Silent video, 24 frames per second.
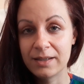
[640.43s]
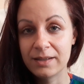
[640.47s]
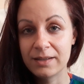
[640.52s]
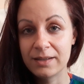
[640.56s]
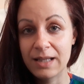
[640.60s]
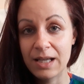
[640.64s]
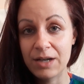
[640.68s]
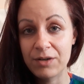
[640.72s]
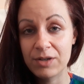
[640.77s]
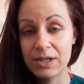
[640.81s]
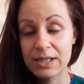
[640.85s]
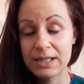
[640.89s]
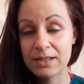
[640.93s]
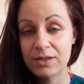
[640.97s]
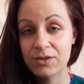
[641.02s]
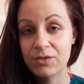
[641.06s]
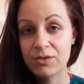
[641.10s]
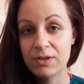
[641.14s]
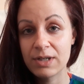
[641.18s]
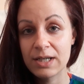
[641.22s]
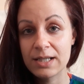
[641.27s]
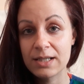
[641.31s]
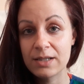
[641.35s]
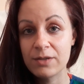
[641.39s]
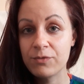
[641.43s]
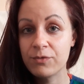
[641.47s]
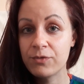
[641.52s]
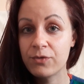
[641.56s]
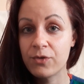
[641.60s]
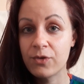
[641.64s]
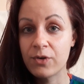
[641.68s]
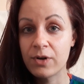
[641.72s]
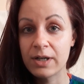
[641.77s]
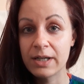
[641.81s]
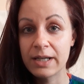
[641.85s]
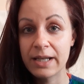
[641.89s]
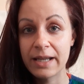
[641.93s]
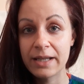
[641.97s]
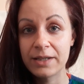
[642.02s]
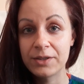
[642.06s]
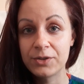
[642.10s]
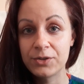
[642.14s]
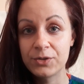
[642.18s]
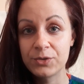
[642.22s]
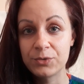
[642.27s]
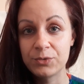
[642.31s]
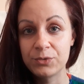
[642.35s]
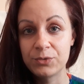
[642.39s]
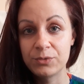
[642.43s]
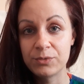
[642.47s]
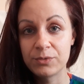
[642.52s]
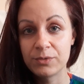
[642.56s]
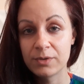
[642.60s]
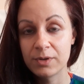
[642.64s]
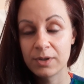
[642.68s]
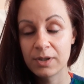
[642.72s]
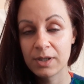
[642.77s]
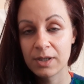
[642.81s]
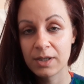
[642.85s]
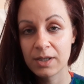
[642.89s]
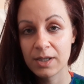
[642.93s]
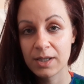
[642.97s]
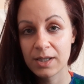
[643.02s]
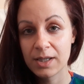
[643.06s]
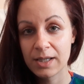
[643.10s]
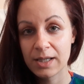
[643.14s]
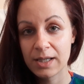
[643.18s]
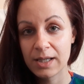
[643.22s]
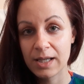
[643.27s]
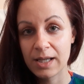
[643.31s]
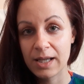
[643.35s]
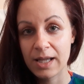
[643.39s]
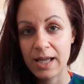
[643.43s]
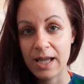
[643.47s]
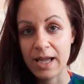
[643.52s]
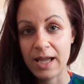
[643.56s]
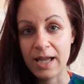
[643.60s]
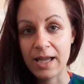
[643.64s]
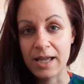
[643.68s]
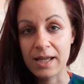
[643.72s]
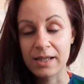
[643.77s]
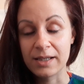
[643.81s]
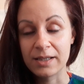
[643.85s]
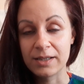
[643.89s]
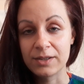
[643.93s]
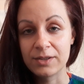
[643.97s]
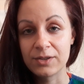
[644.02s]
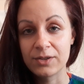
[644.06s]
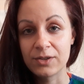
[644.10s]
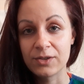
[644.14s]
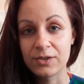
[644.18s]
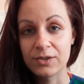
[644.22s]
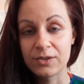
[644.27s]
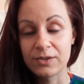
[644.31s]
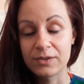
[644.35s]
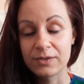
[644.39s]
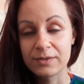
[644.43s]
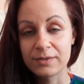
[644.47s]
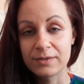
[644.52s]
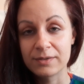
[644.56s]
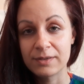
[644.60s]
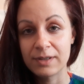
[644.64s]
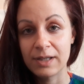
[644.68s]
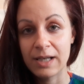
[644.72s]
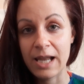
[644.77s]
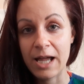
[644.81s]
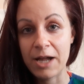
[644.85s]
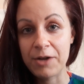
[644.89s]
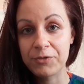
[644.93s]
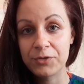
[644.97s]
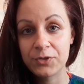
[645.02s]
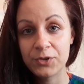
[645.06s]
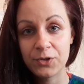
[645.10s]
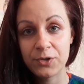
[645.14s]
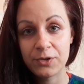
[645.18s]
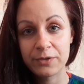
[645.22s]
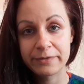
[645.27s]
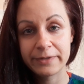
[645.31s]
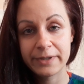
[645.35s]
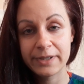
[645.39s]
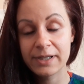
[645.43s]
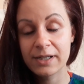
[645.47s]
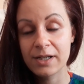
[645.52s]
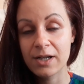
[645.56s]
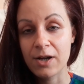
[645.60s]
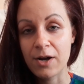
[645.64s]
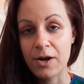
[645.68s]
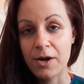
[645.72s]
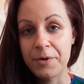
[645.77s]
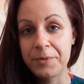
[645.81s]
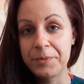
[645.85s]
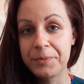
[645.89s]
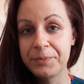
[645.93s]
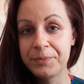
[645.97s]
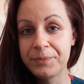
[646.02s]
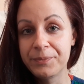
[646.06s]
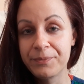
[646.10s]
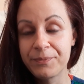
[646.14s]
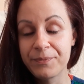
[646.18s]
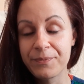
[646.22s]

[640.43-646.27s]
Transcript: there is a reason for that too. And laughter will come,